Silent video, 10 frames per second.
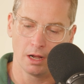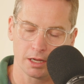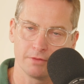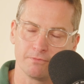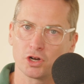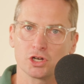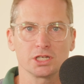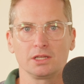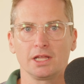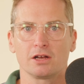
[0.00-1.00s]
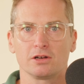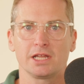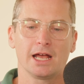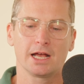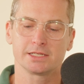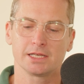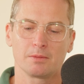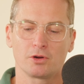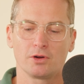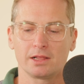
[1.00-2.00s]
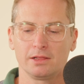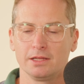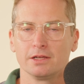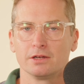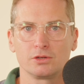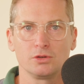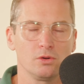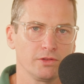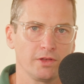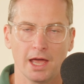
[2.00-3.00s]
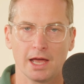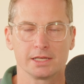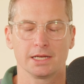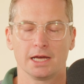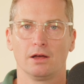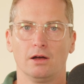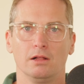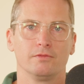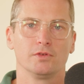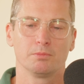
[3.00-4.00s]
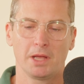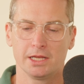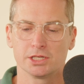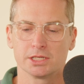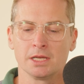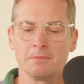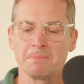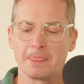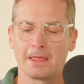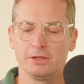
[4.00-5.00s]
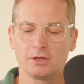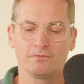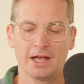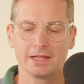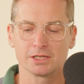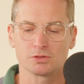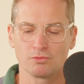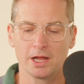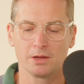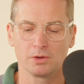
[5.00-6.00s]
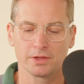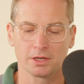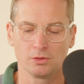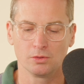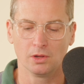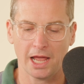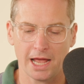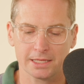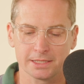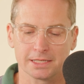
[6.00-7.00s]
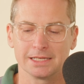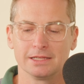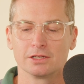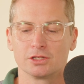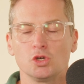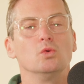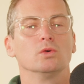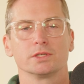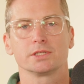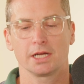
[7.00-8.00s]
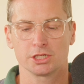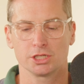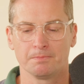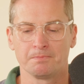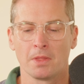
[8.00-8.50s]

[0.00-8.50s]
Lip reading: conversion linker tags set up correctly, that your Google tag is on all of your pages. And you can find this right within Google Ads. It's in the tools section.